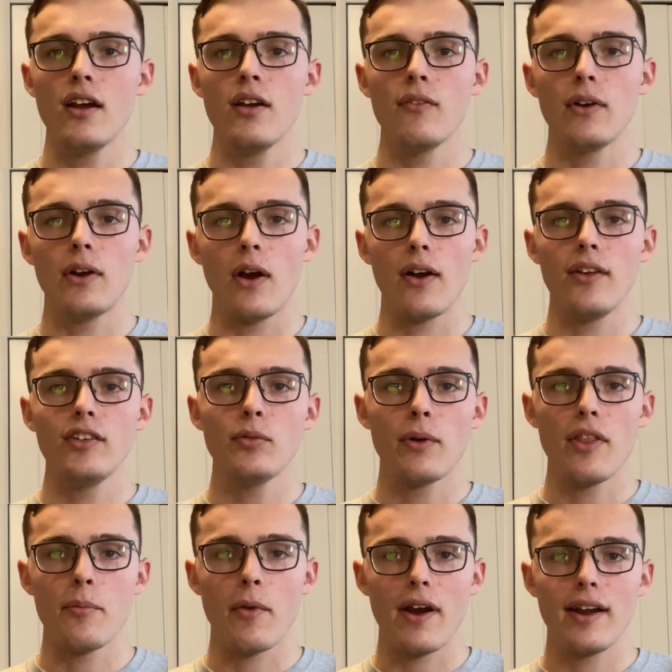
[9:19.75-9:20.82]
regardless of where
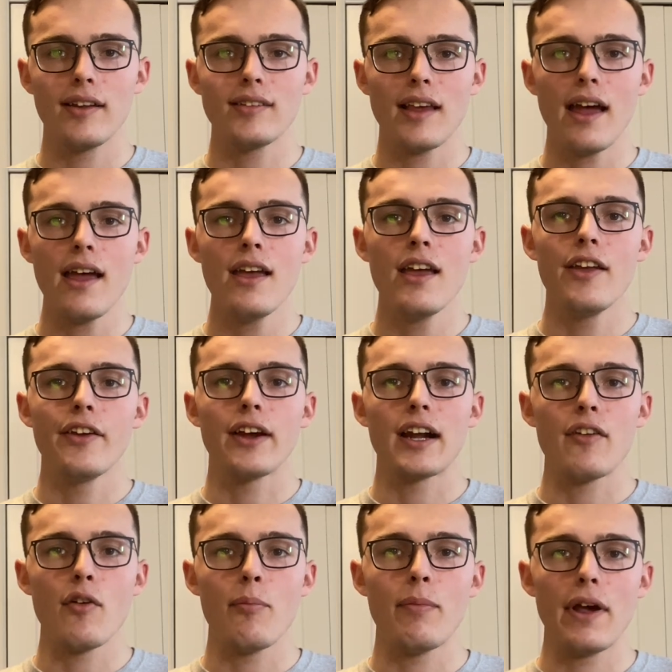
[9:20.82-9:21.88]
the market's at, you're going
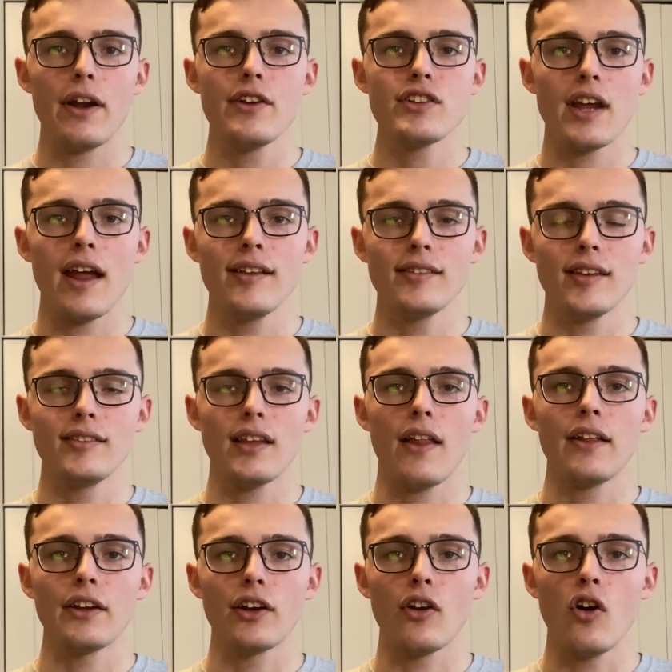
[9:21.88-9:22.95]
to have a better chance at
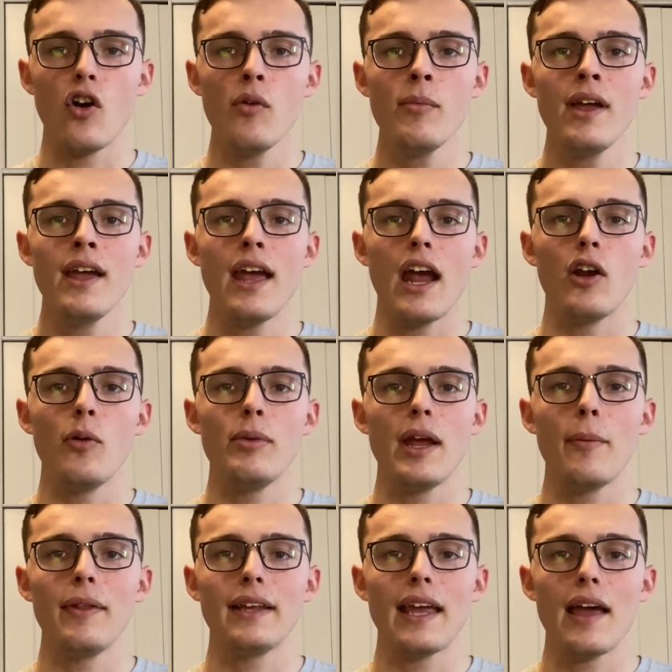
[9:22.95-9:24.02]
selling your home and you'll be
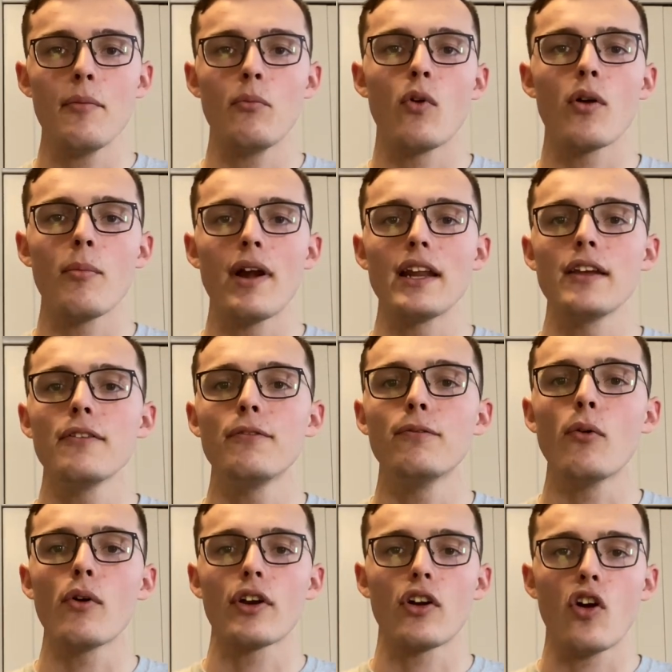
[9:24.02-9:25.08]
able to get more money
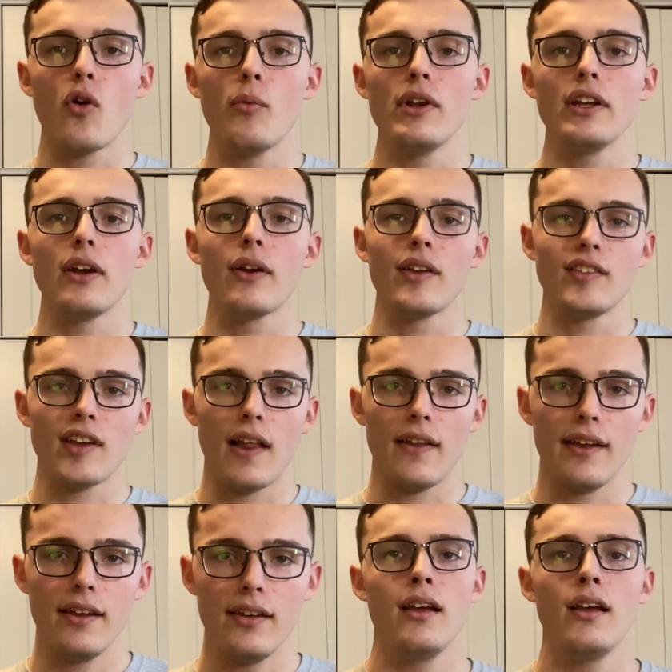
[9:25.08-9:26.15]
for your home when you go to sell it.